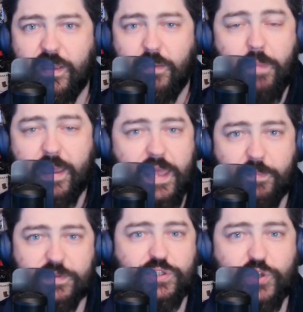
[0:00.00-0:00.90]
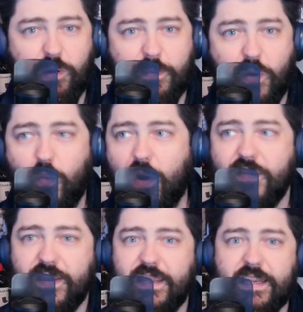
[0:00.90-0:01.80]
making up a story about why
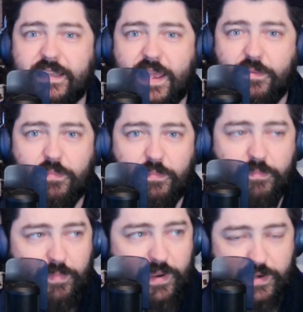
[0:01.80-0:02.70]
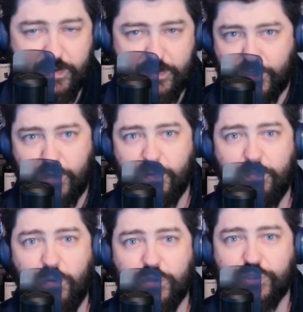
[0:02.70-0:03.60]
they need a late-term
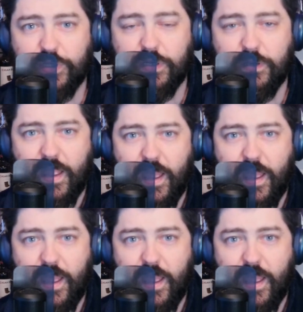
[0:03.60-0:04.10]
abortion.